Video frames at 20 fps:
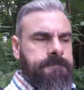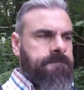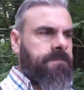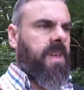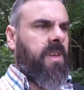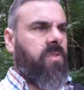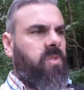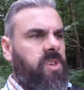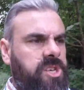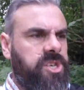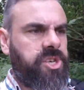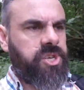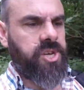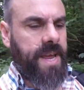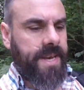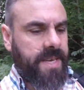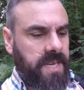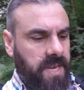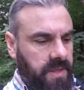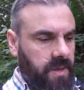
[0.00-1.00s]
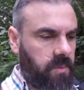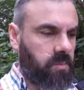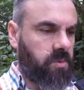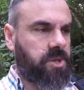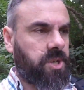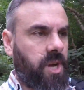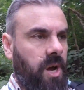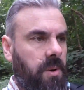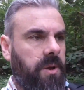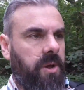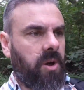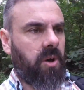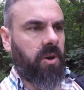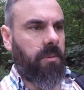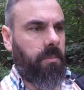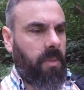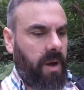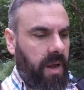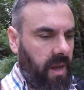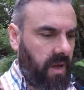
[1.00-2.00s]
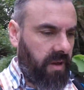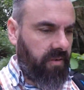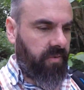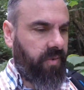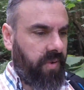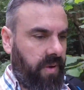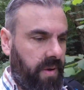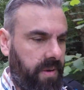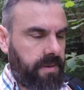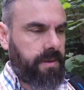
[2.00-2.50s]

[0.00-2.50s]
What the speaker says: in the shit that was going on in my life.